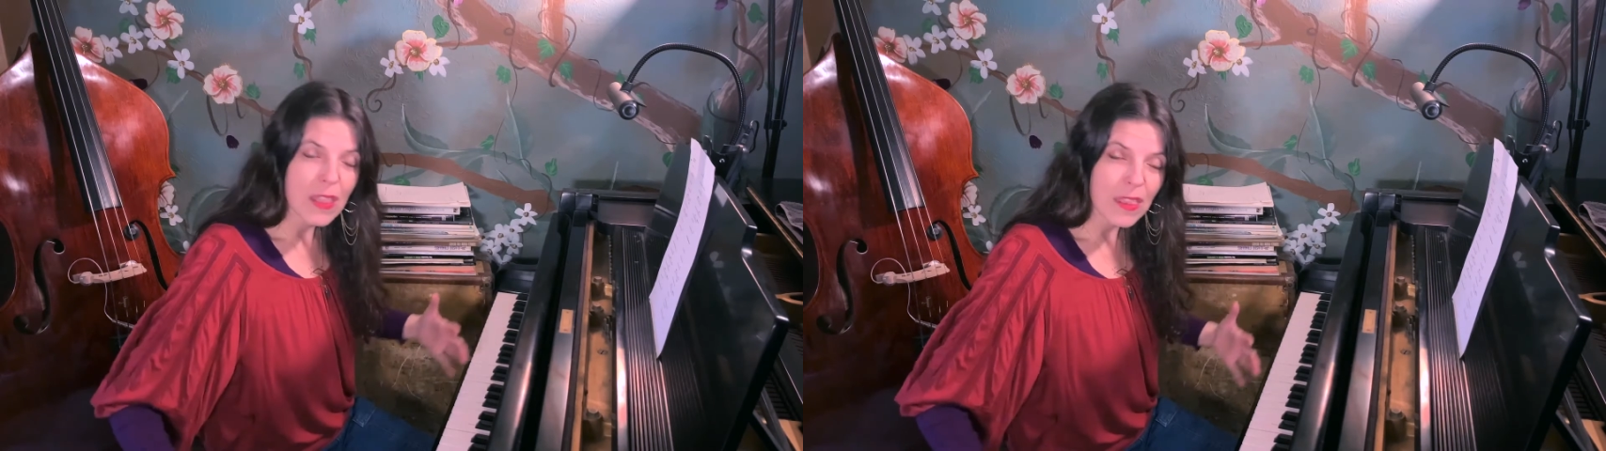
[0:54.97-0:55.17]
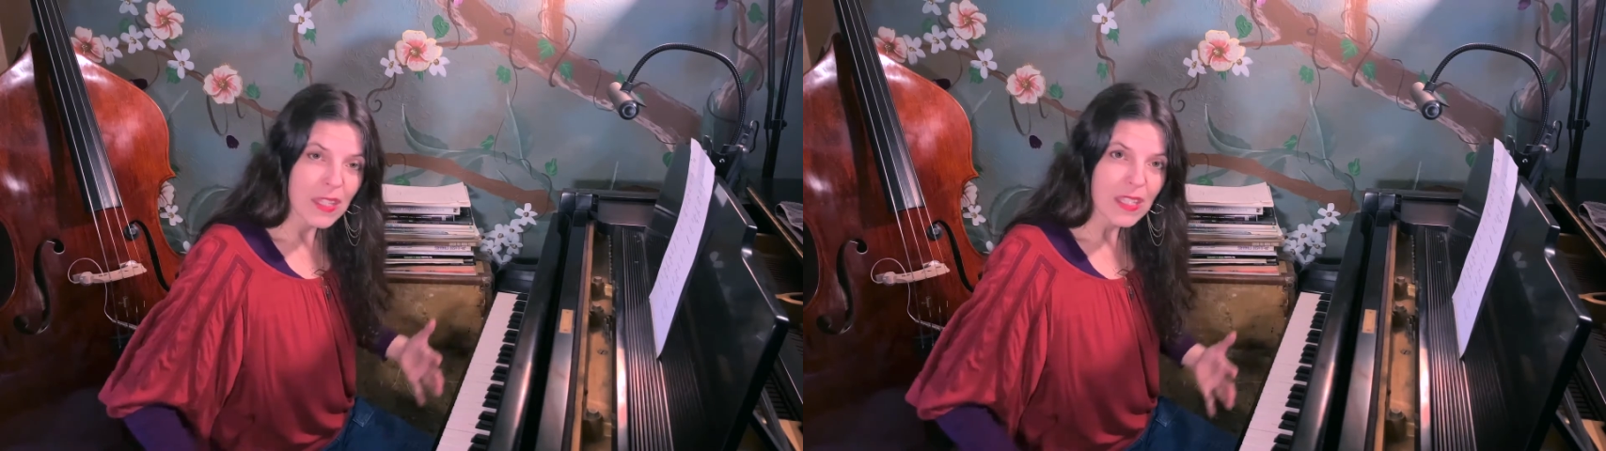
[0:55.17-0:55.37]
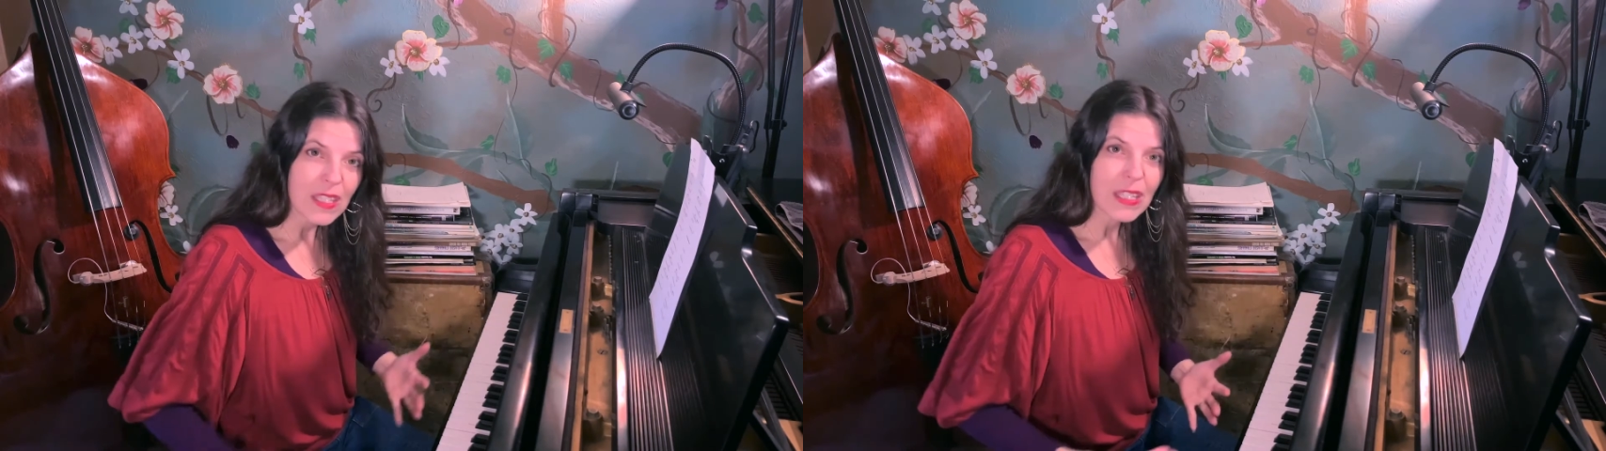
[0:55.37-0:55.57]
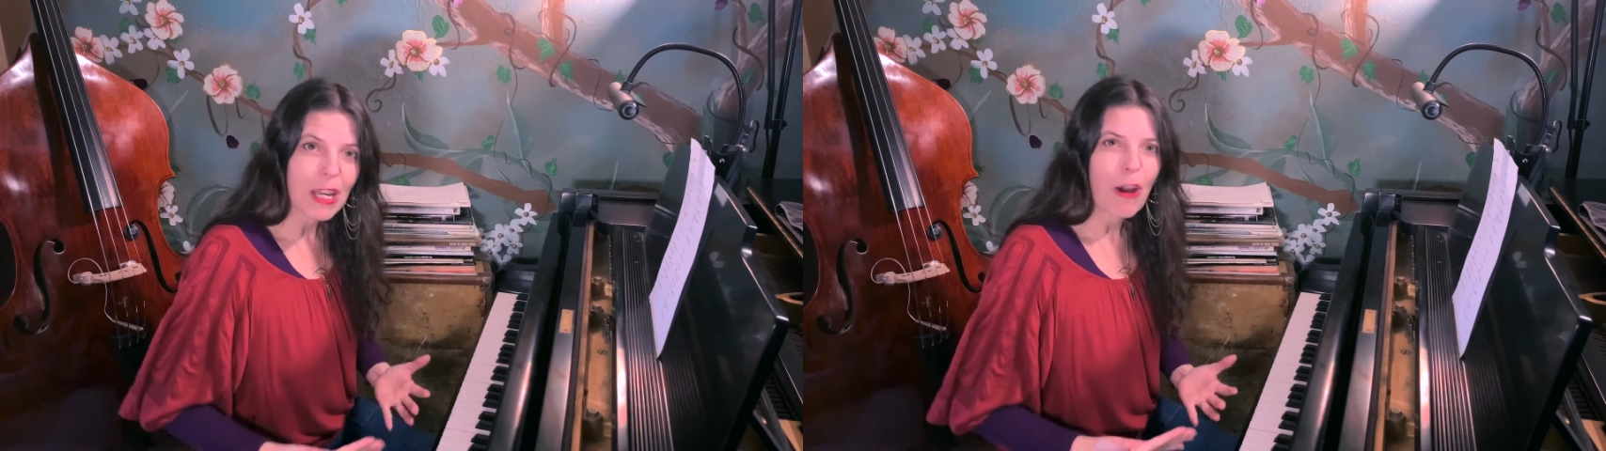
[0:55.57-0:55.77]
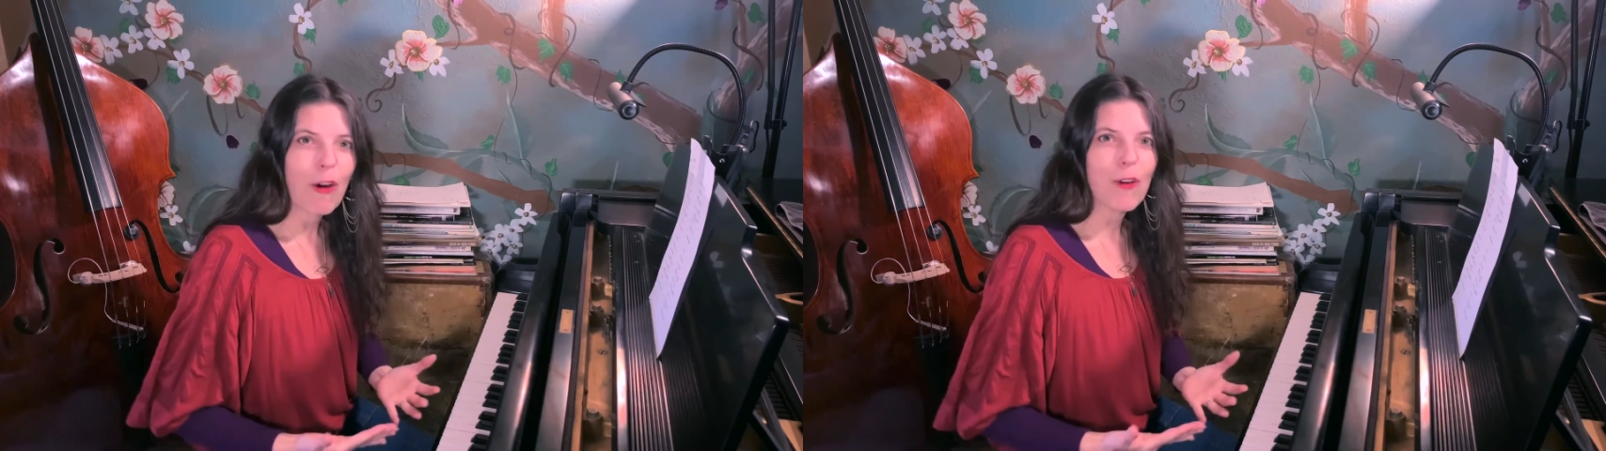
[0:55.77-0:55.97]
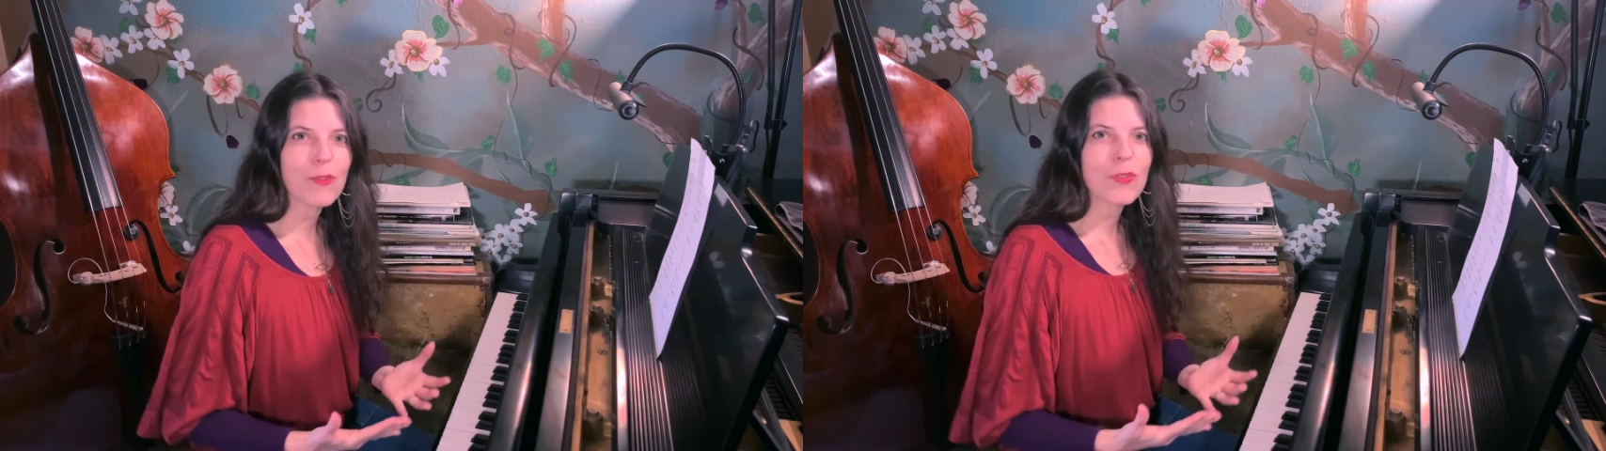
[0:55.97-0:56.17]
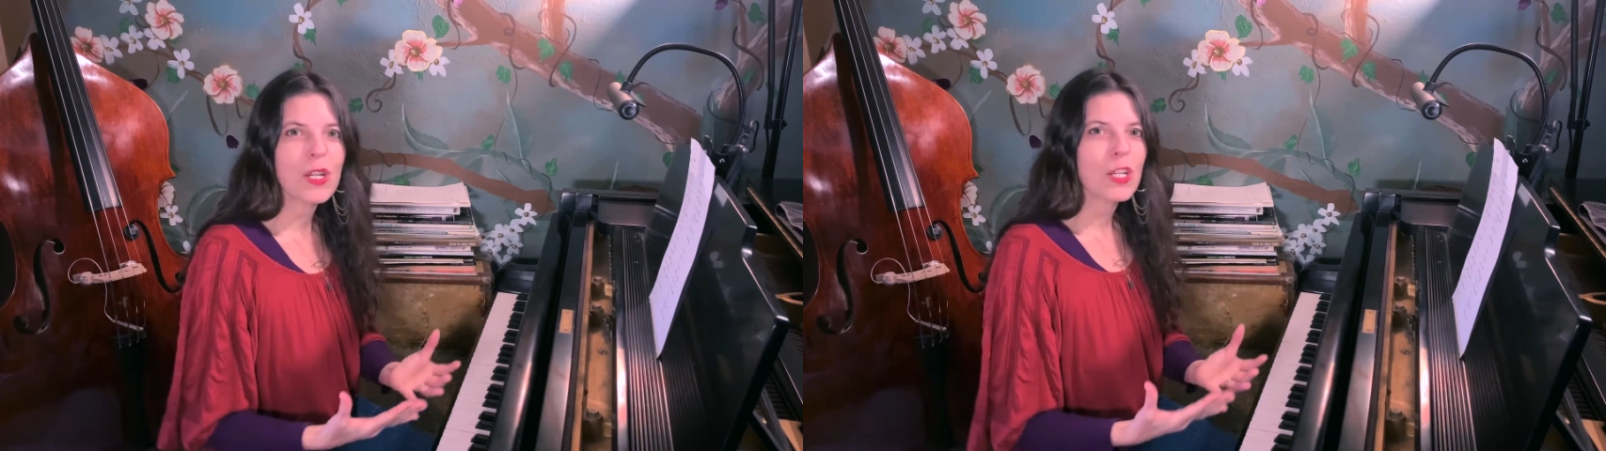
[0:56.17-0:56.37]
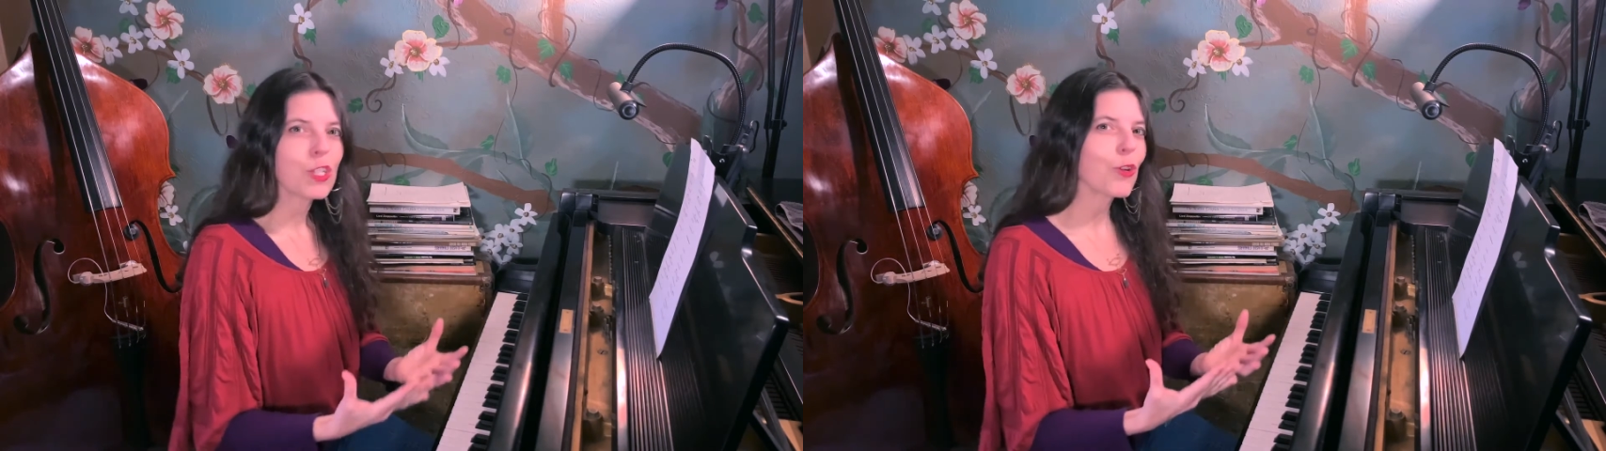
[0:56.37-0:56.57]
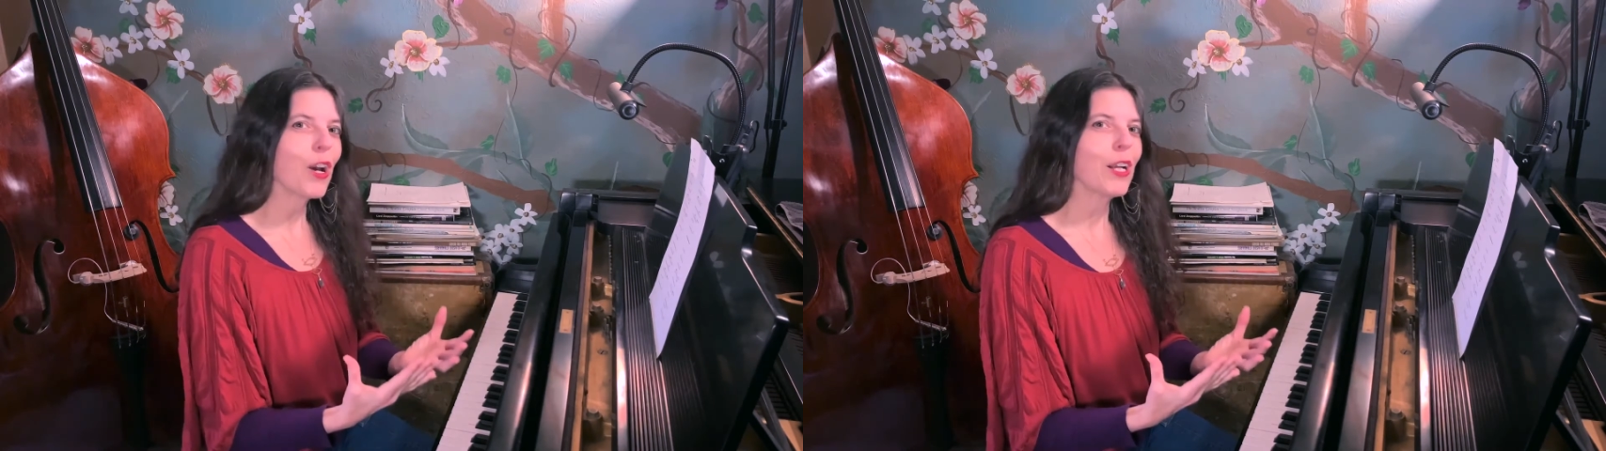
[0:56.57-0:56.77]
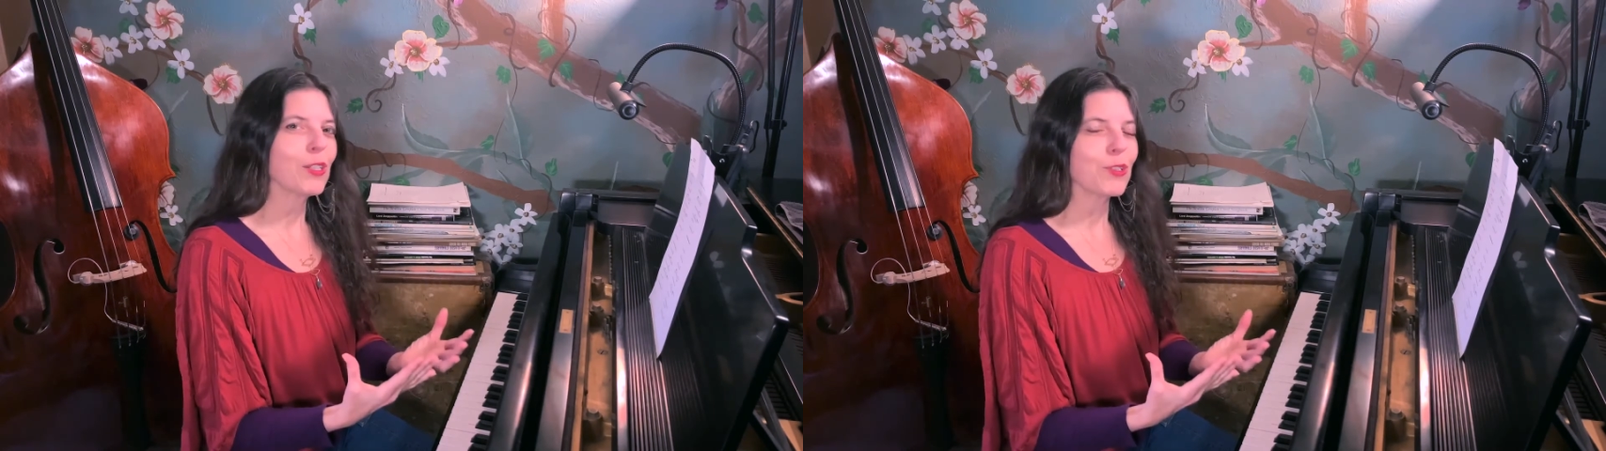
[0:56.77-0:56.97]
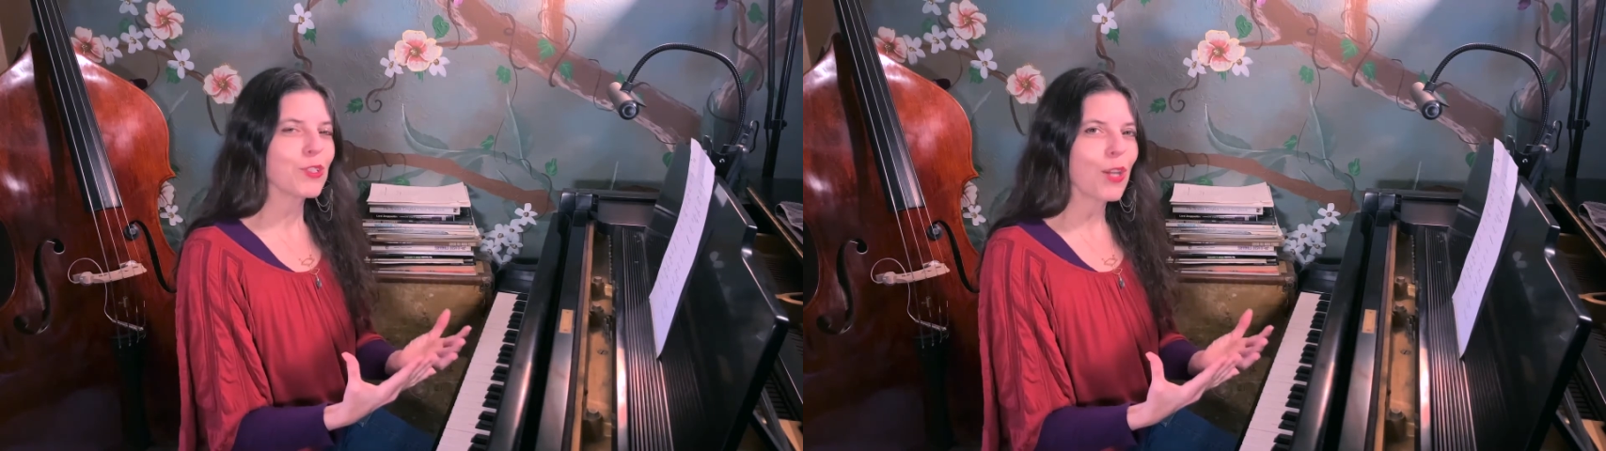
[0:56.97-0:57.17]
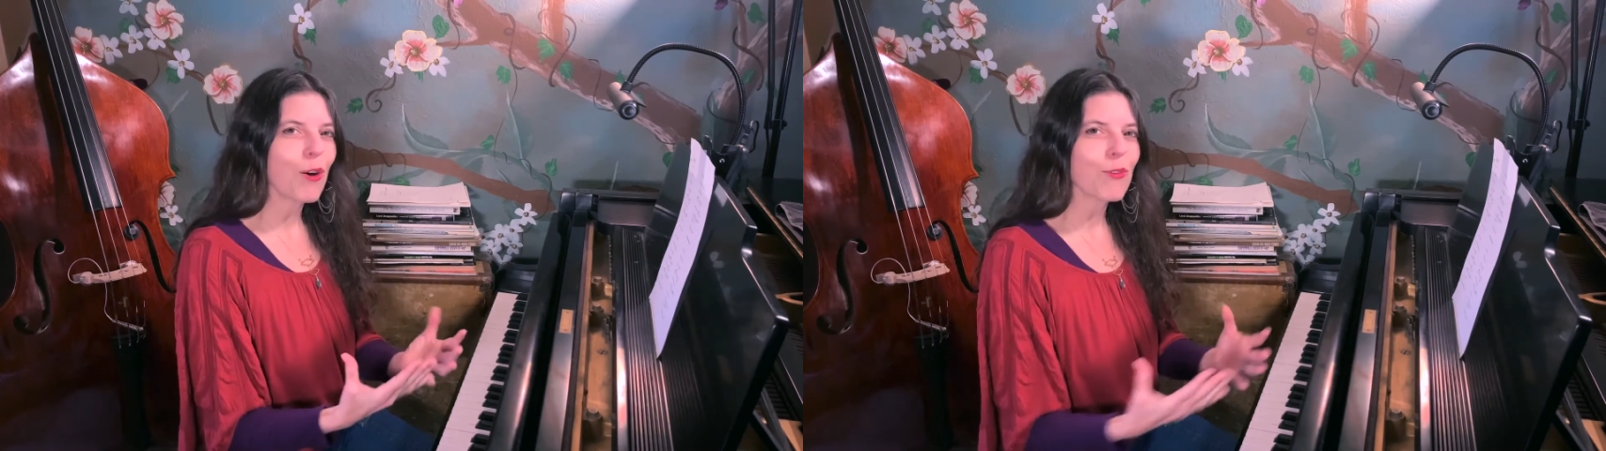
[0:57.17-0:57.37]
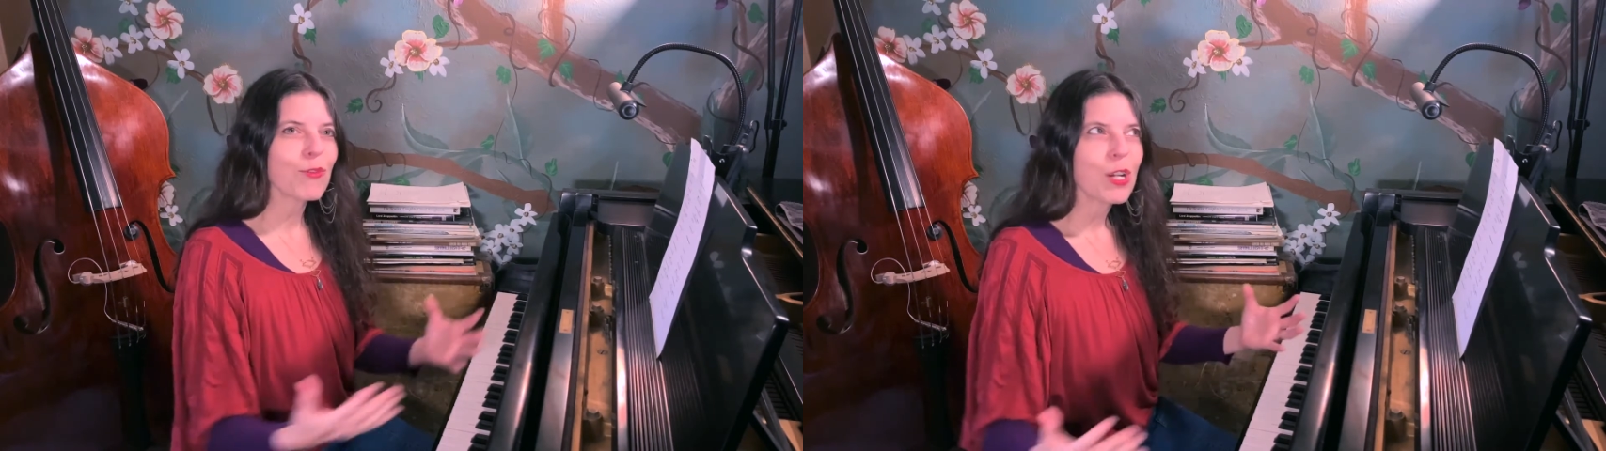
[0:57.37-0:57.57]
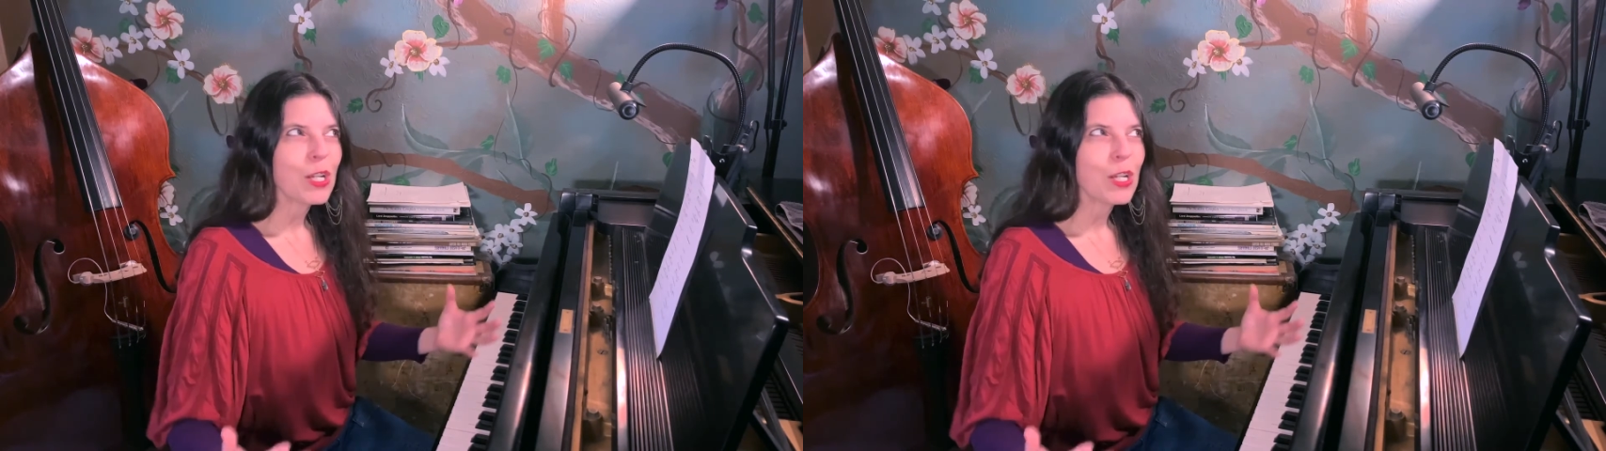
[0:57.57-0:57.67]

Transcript: thinking of your higher self